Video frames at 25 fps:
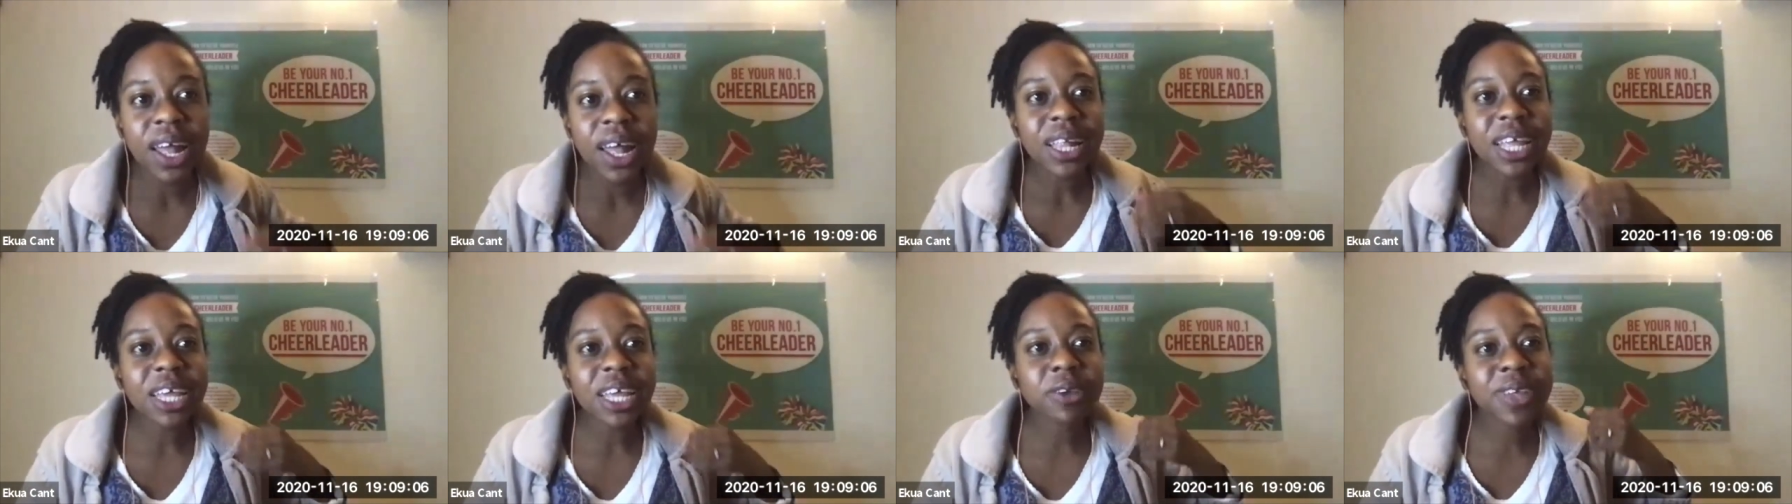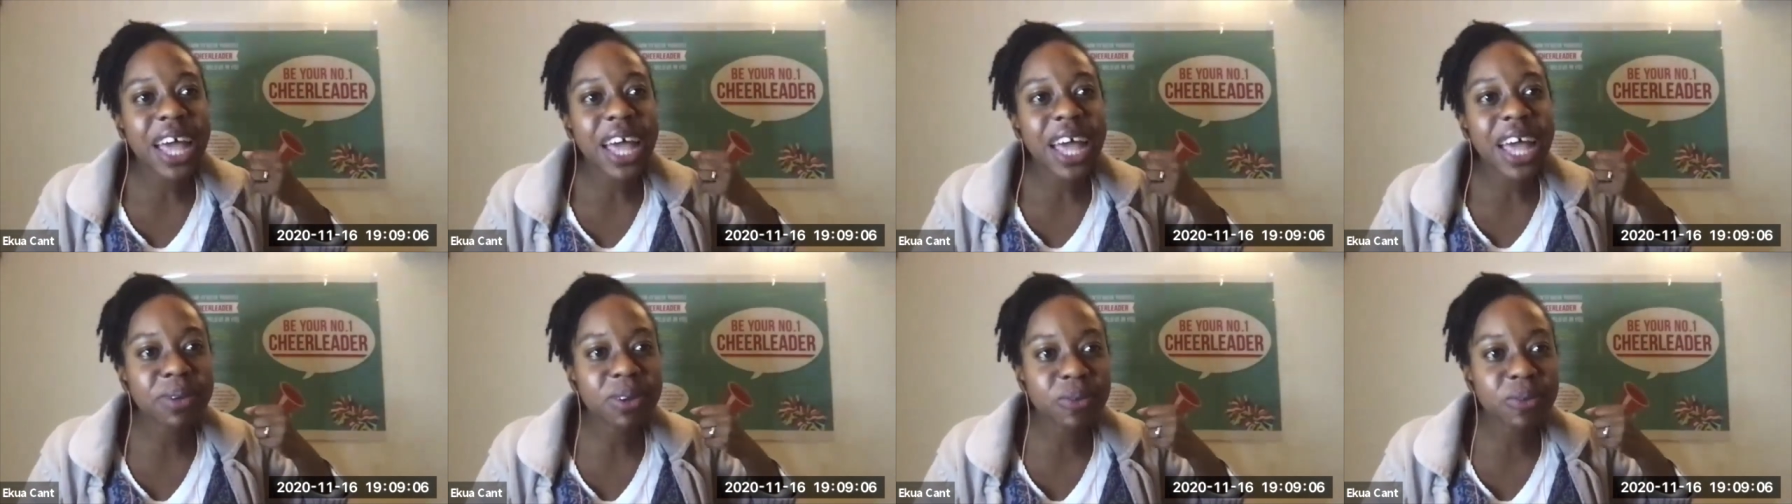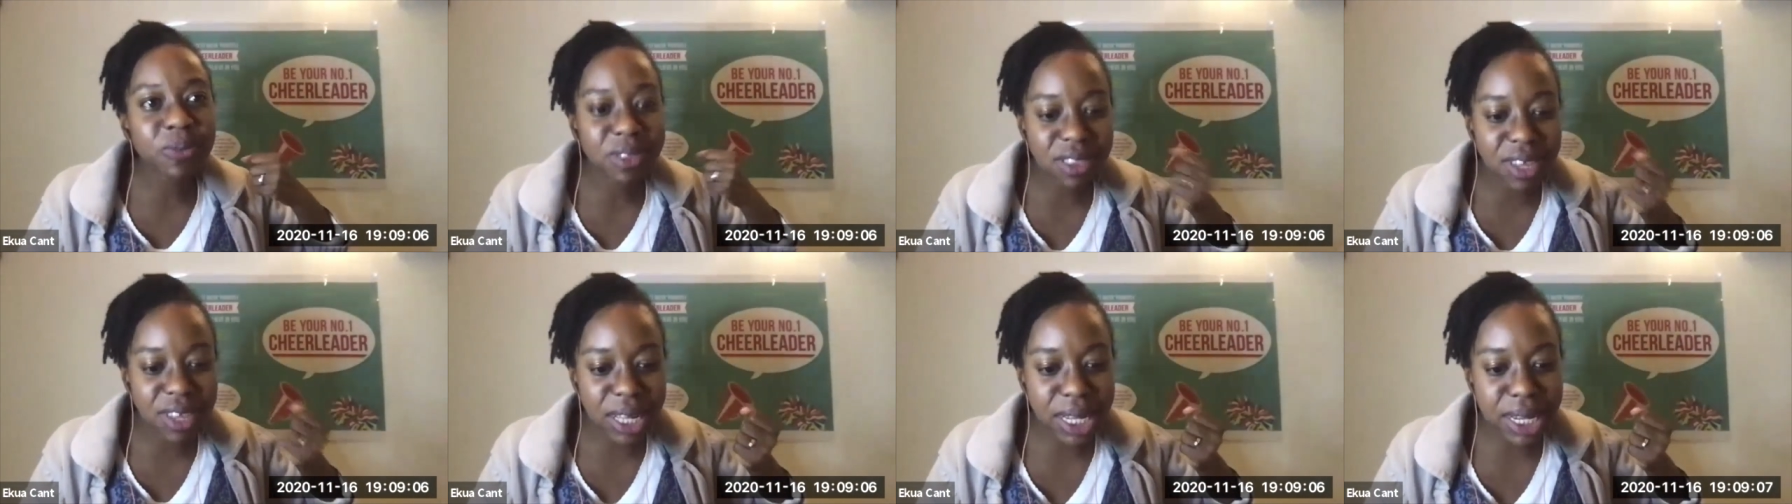like having
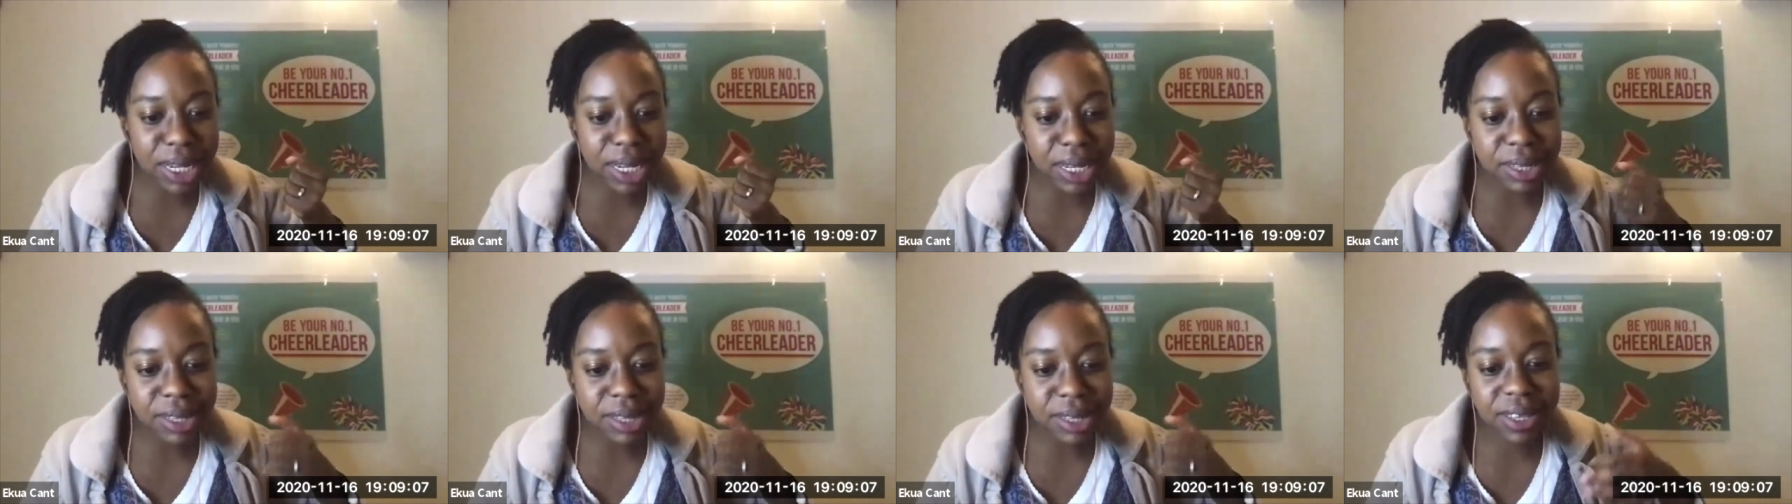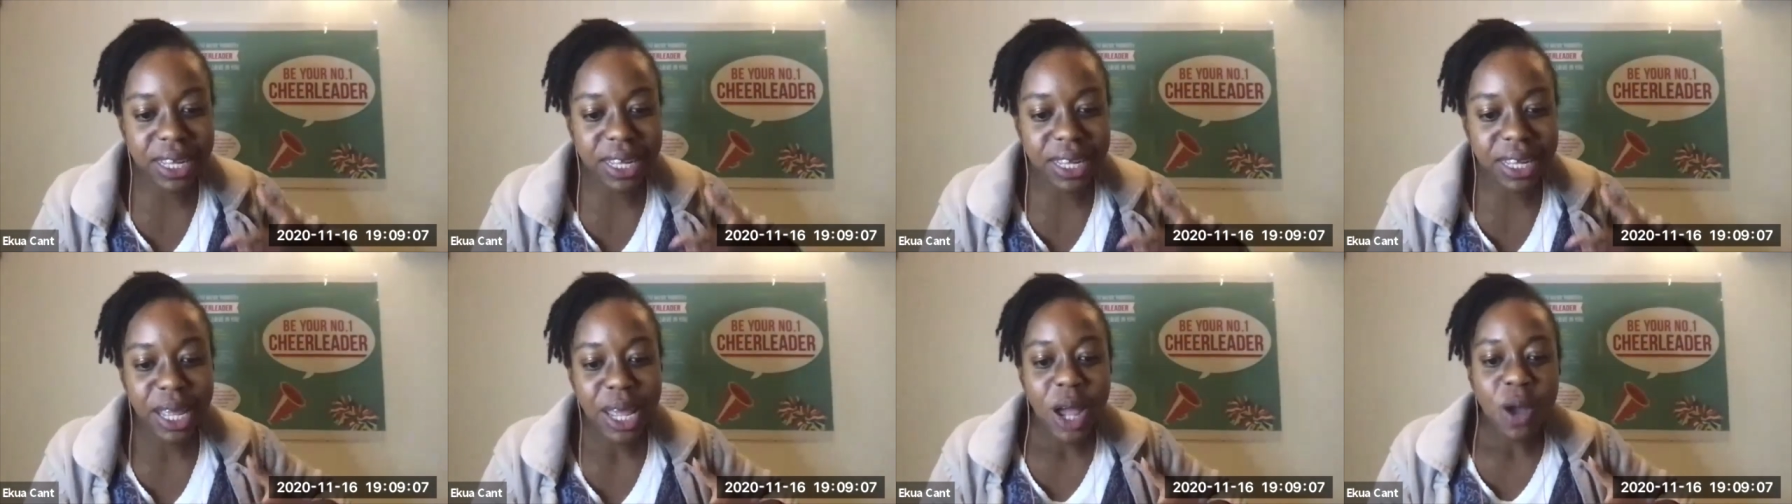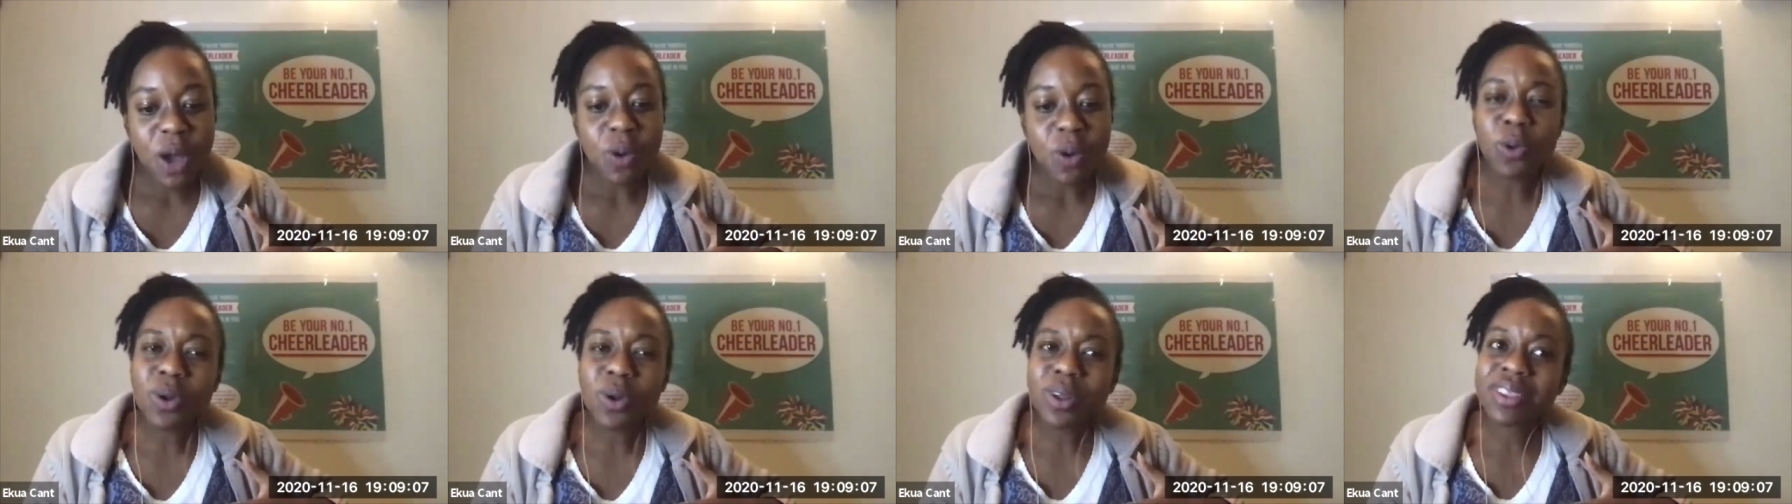resilience and
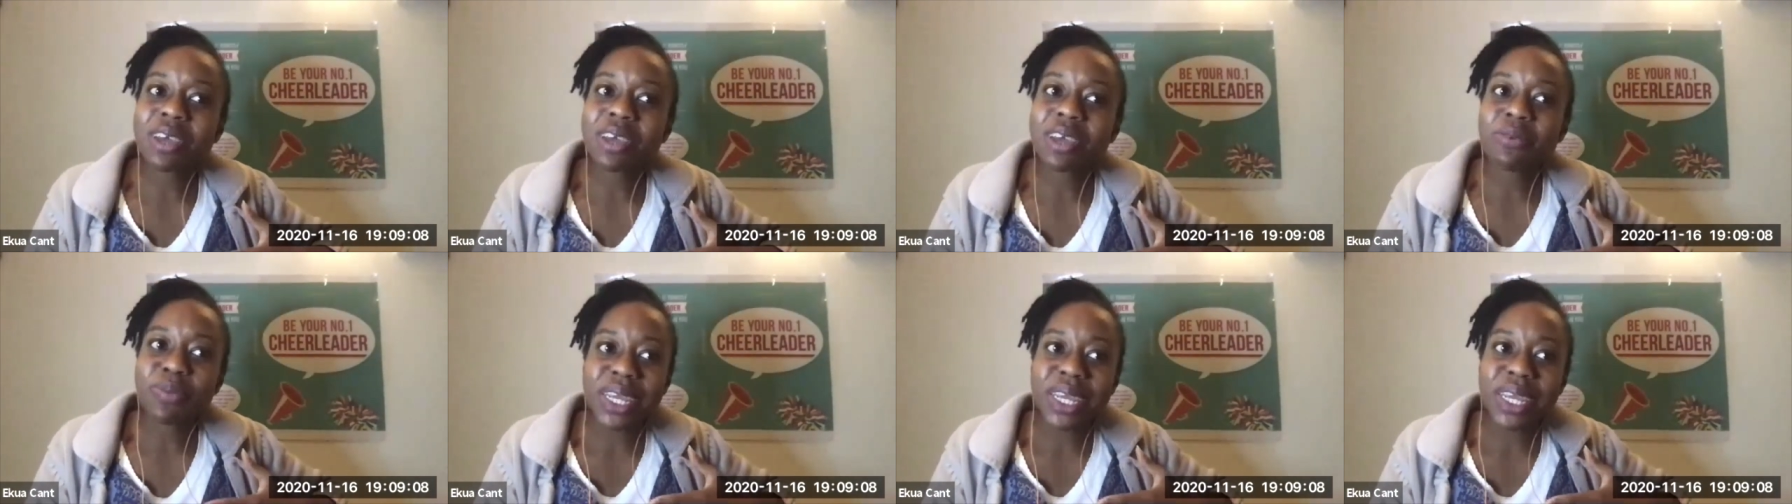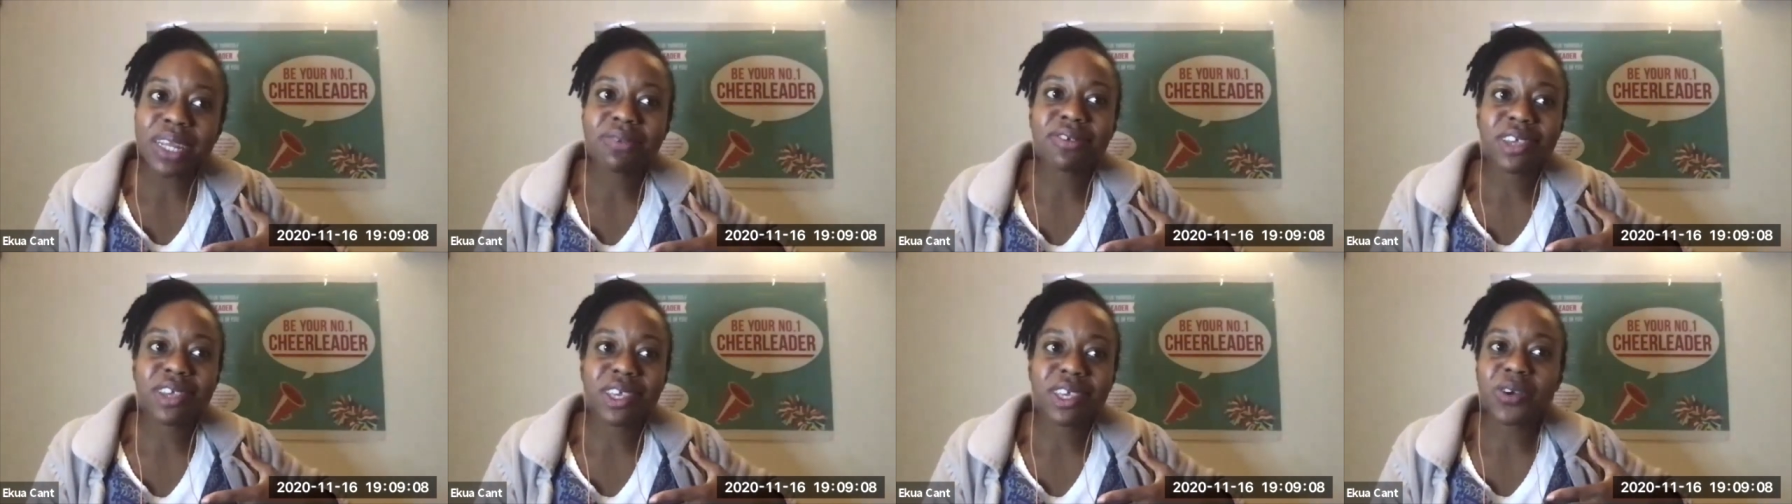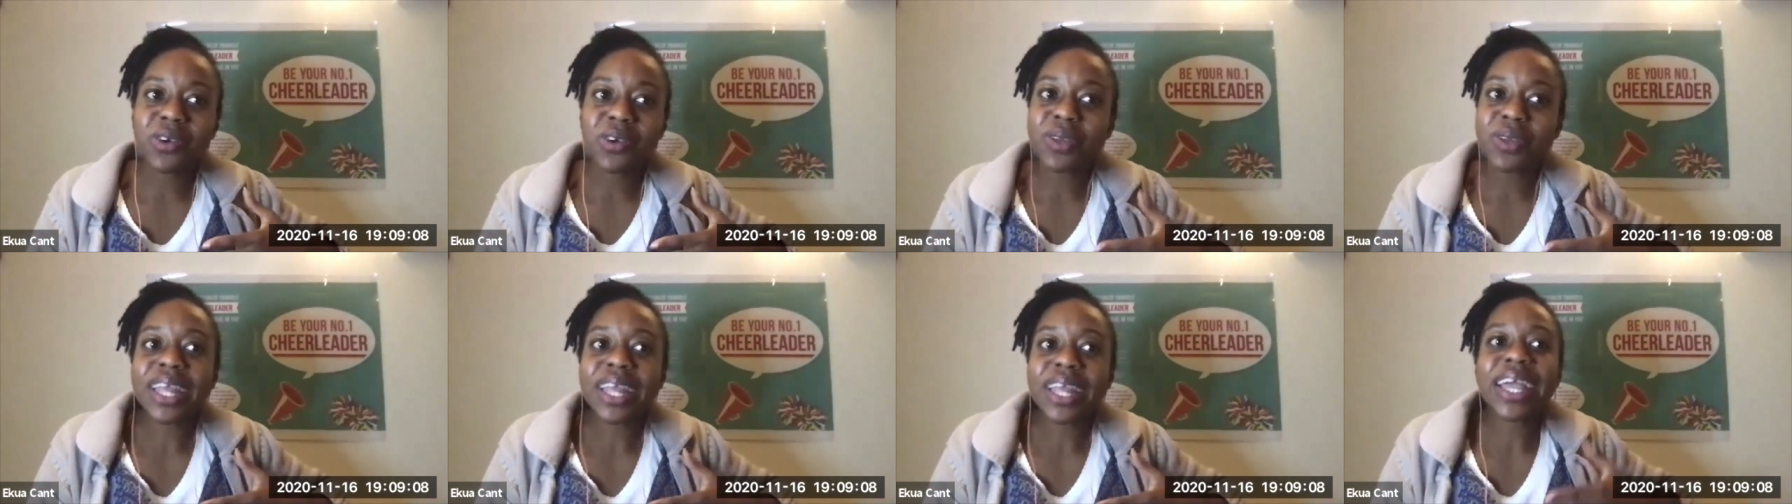what does that mean to
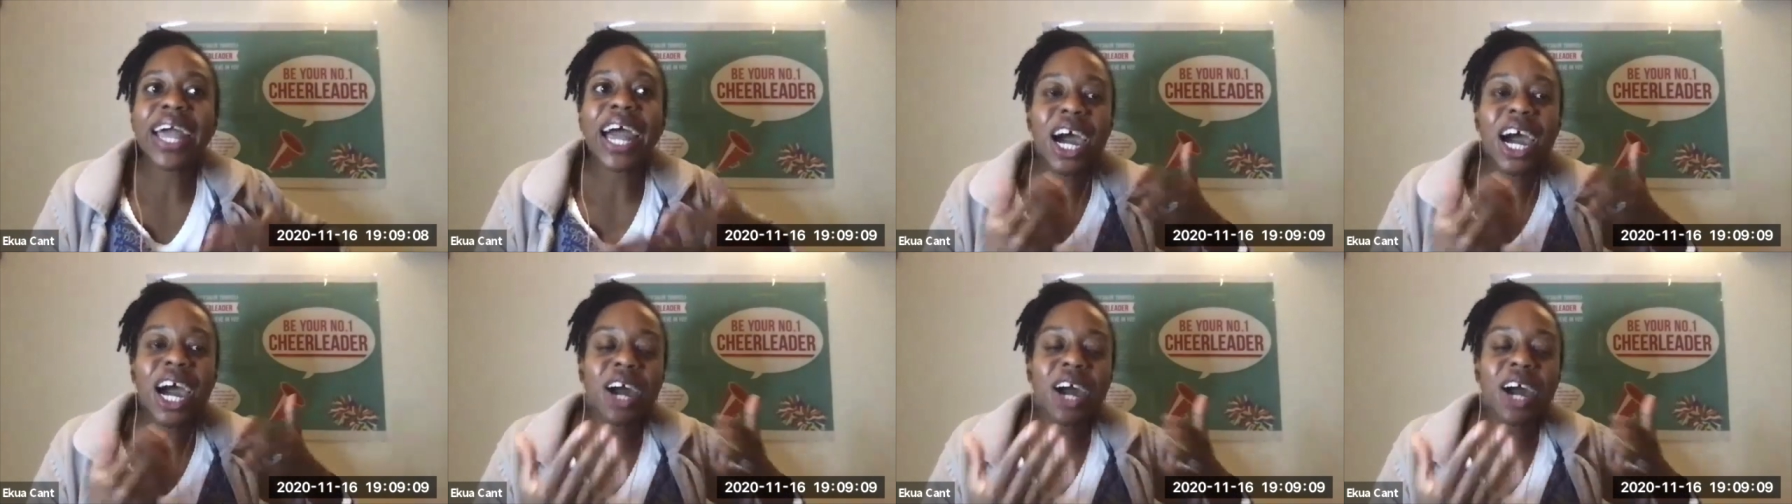you and like how